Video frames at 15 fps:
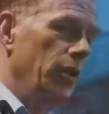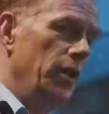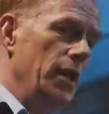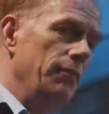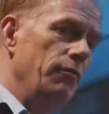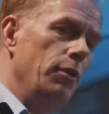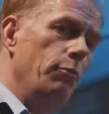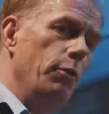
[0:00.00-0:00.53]
so that
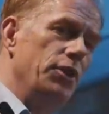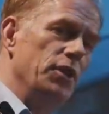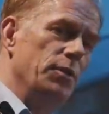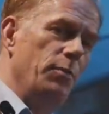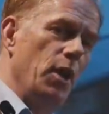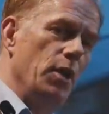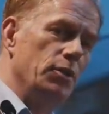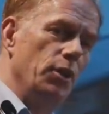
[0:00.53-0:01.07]
even the
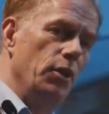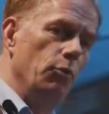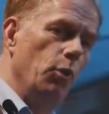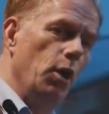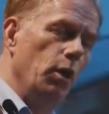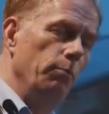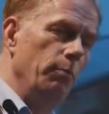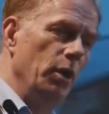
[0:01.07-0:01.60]
richest person in the
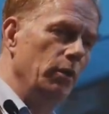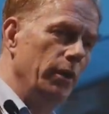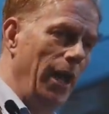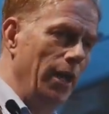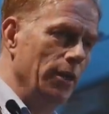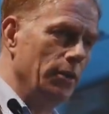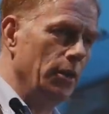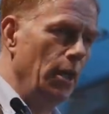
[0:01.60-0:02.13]
world, Bill
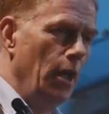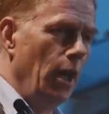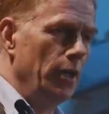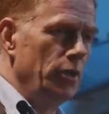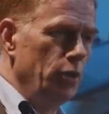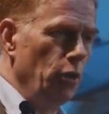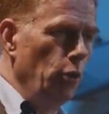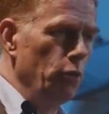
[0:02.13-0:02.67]
Gates,
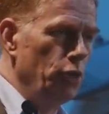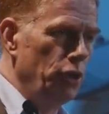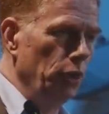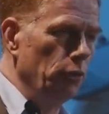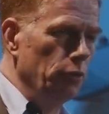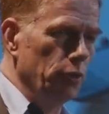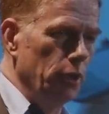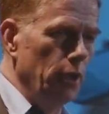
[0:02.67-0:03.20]
has his own
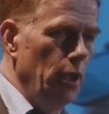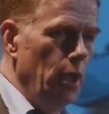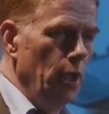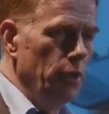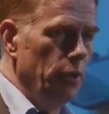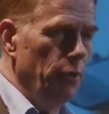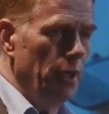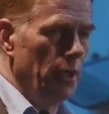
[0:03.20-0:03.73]
children
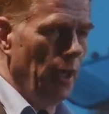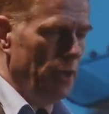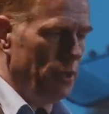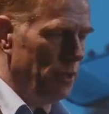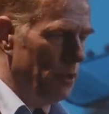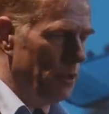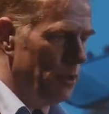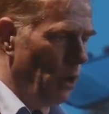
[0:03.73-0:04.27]
doing
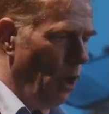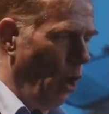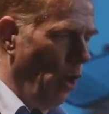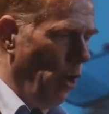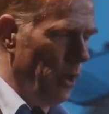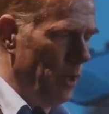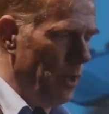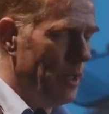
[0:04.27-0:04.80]
lessons
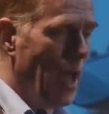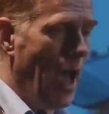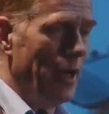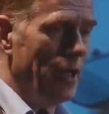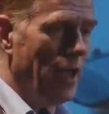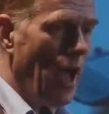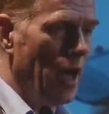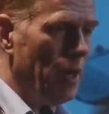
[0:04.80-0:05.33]
on
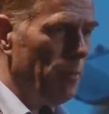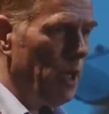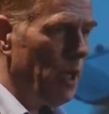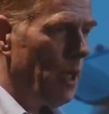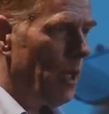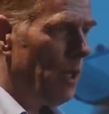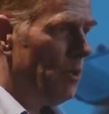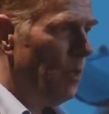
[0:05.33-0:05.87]
Khan
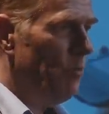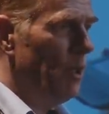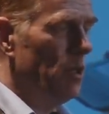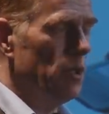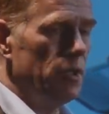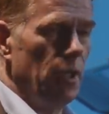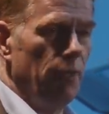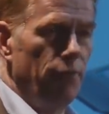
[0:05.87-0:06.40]
Academy. Not
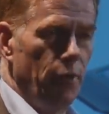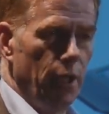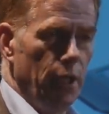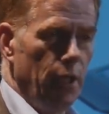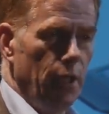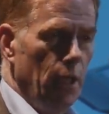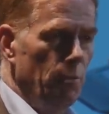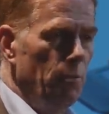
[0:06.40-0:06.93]
because they're
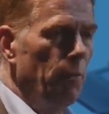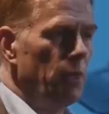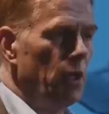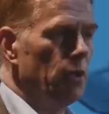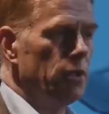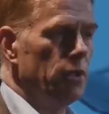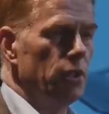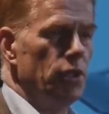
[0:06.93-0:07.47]
free, but
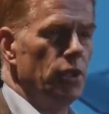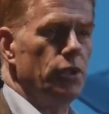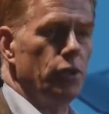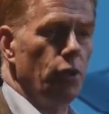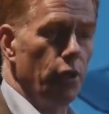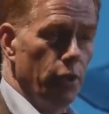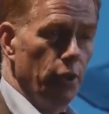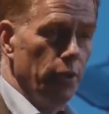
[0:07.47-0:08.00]
because they're just
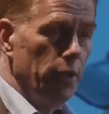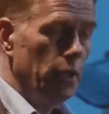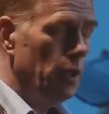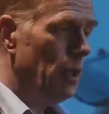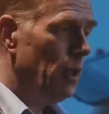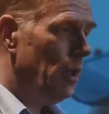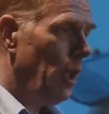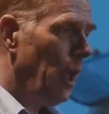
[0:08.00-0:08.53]
so good.
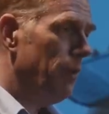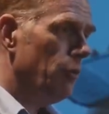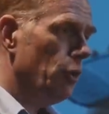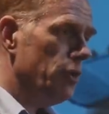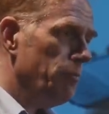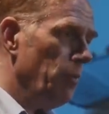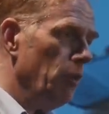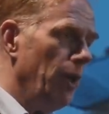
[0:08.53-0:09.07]
And of
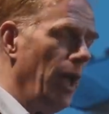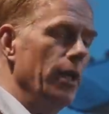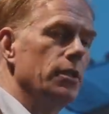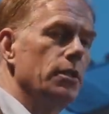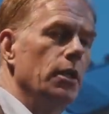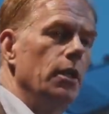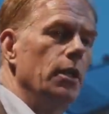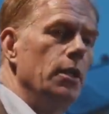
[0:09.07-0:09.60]
course, Bill
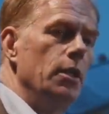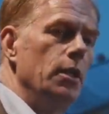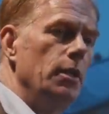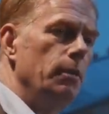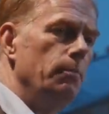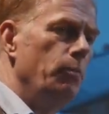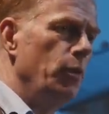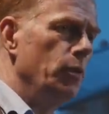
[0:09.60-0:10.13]
Gates uh,
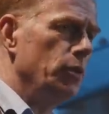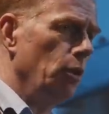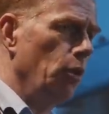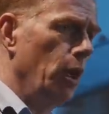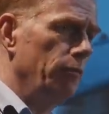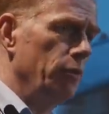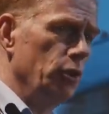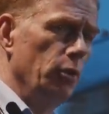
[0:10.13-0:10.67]
puts a
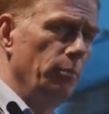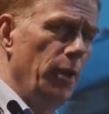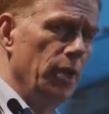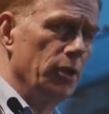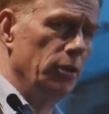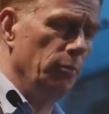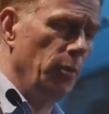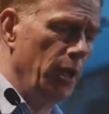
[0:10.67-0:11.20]
lot of his own
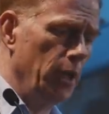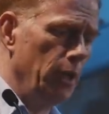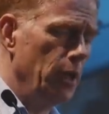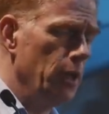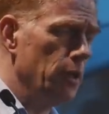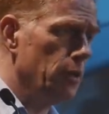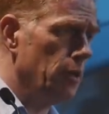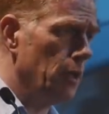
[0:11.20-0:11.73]
personal money
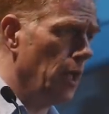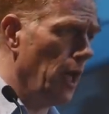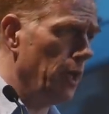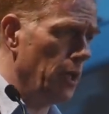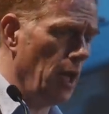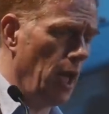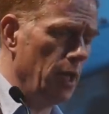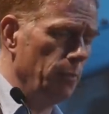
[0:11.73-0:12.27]
into the
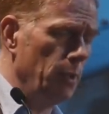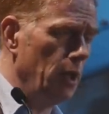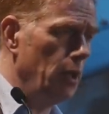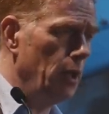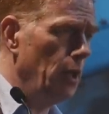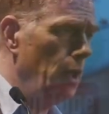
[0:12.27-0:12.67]
Khan Academy.